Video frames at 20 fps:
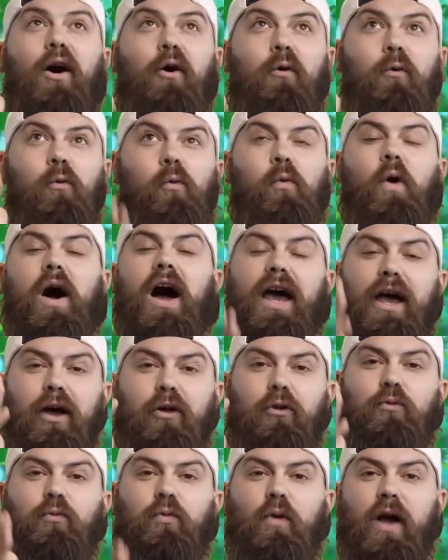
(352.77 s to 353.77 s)
a
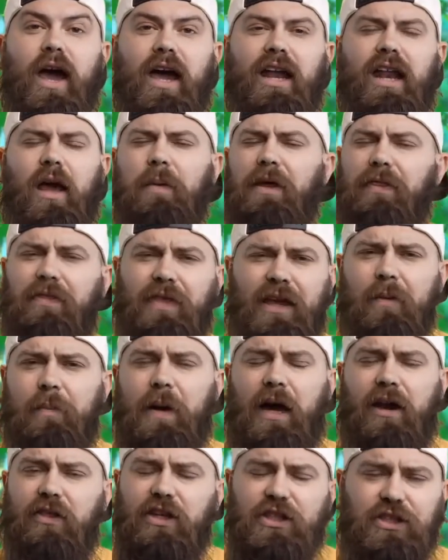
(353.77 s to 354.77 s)
wild ride. I mean, think
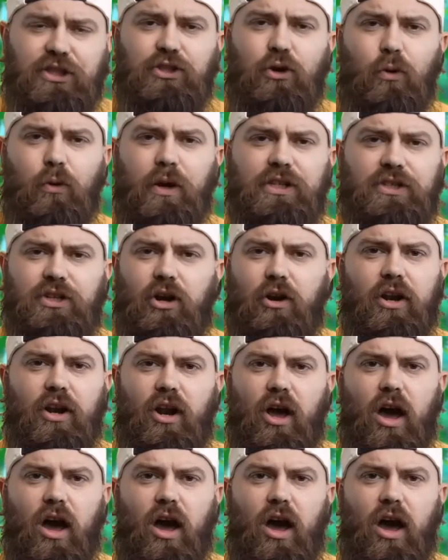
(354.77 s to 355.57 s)
about it. This story started